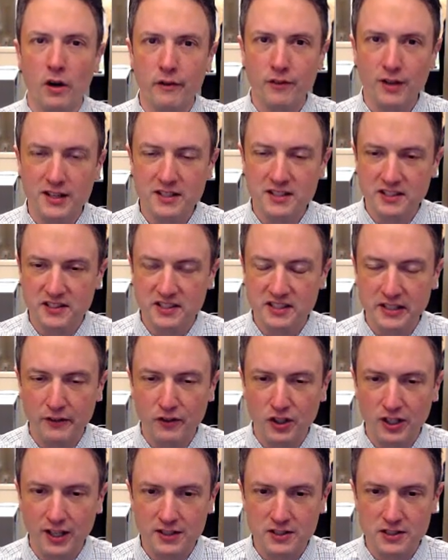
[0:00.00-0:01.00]
of
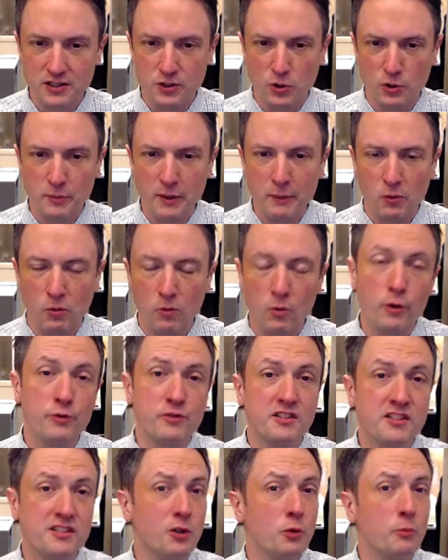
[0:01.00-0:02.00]
1978 and you remember roads
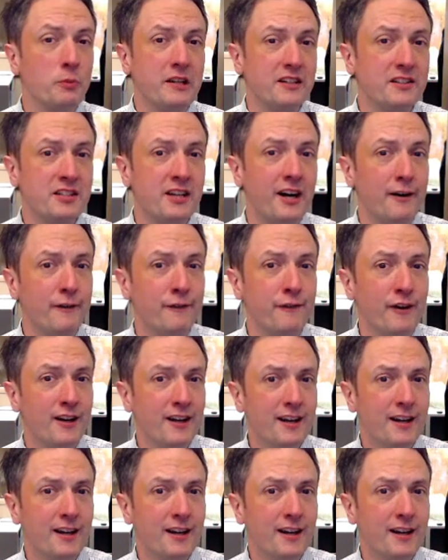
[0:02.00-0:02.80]
still being tough